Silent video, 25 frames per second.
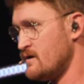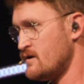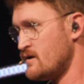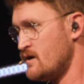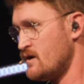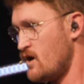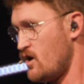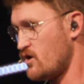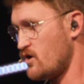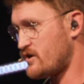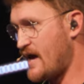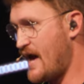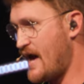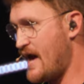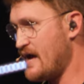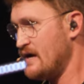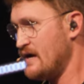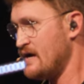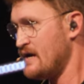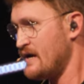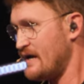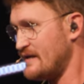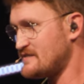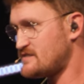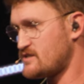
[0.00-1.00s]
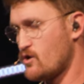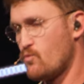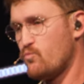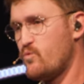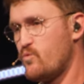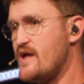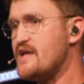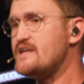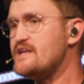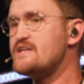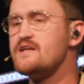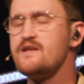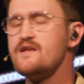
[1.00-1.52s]
okay? And so
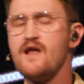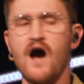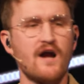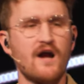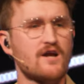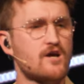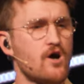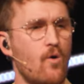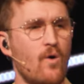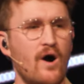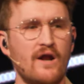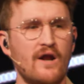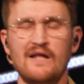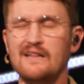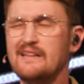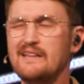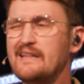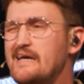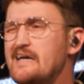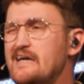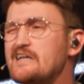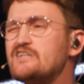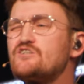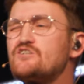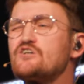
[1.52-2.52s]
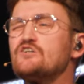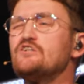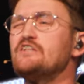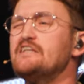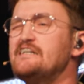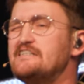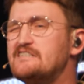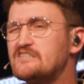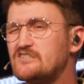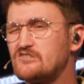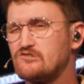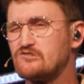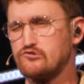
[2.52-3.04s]
we did not go on a leisurely
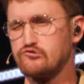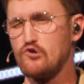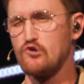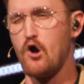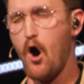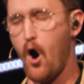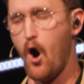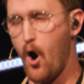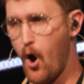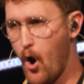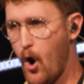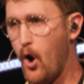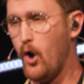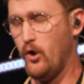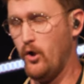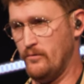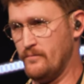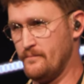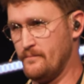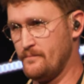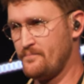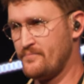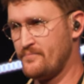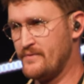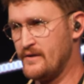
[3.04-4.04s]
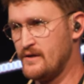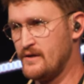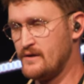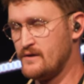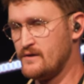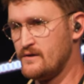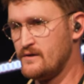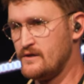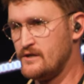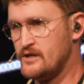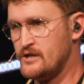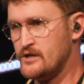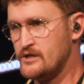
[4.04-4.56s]
stroll
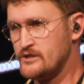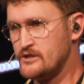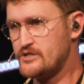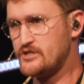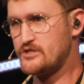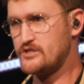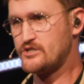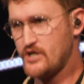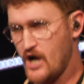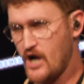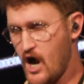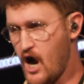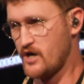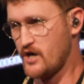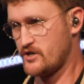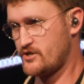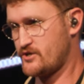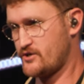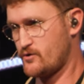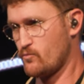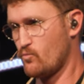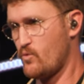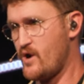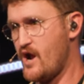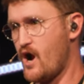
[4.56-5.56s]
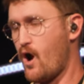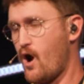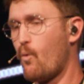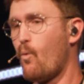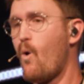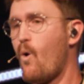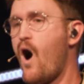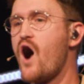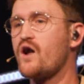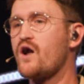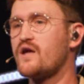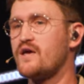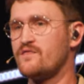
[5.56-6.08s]
to church. We are
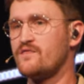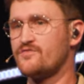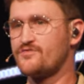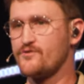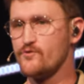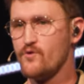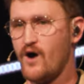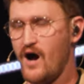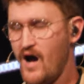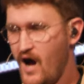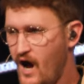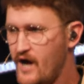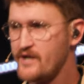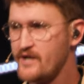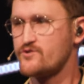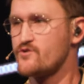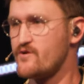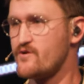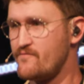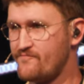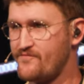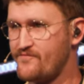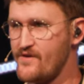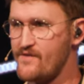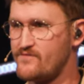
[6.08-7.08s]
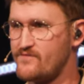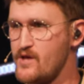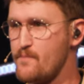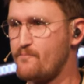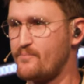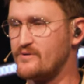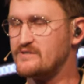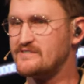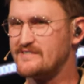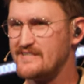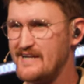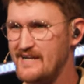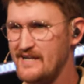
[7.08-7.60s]
walking through one hundred fifty
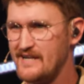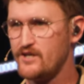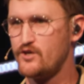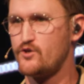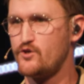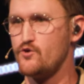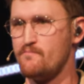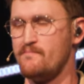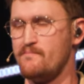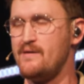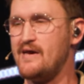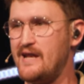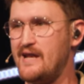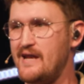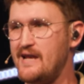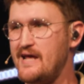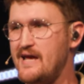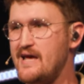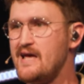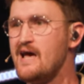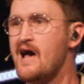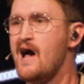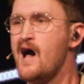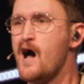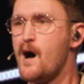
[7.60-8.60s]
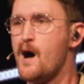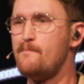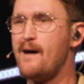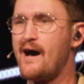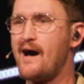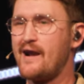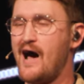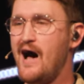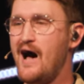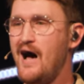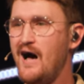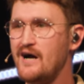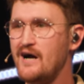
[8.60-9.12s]
percent humidity, about
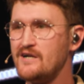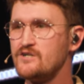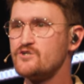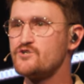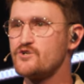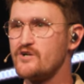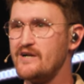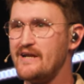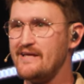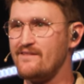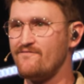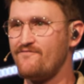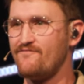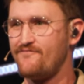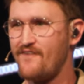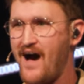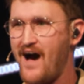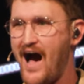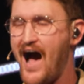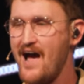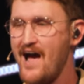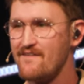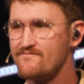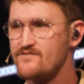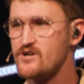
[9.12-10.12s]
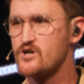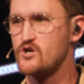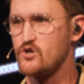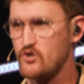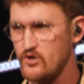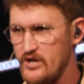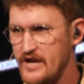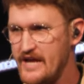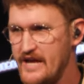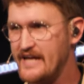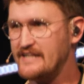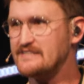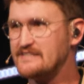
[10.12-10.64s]
one hundred five
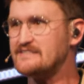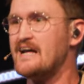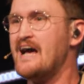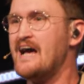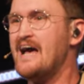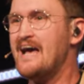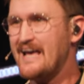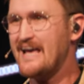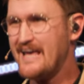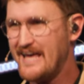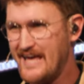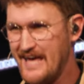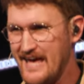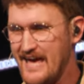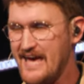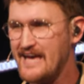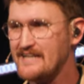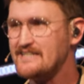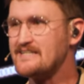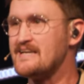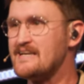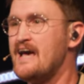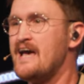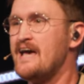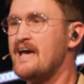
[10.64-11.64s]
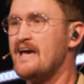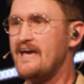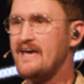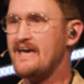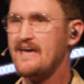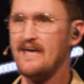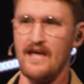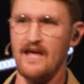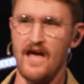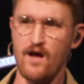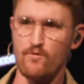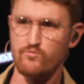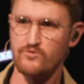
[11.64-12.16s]
degrees heat,
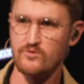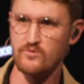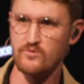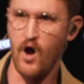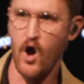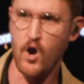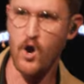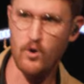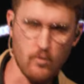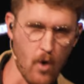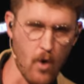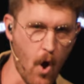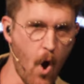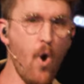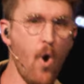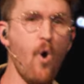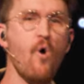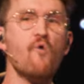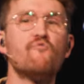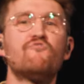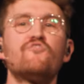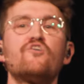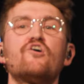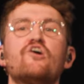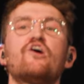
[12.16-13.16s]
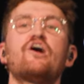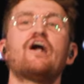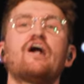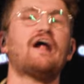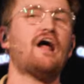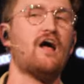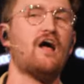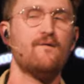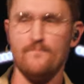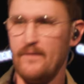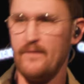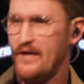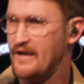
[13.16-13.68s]
it, over
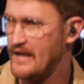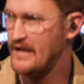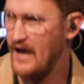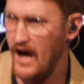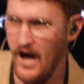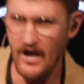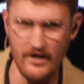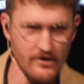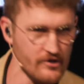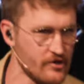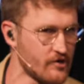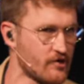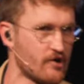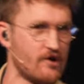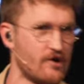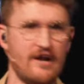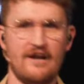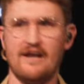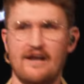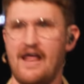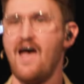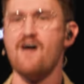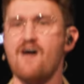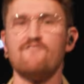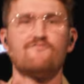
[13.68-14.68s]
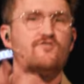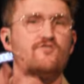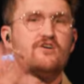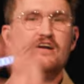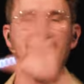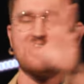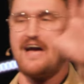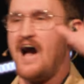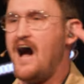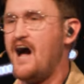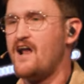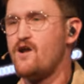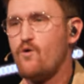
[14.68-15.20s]
and under in every
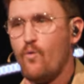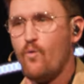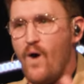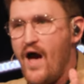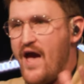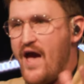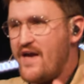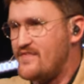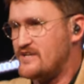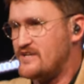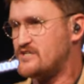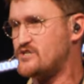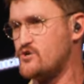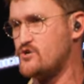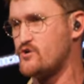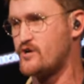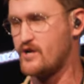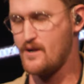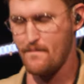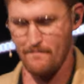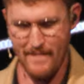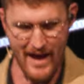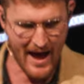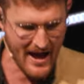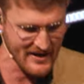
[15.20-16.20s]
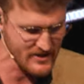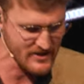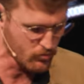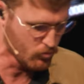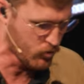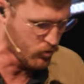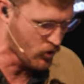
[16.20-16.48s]
kind of way that you can imagine. We're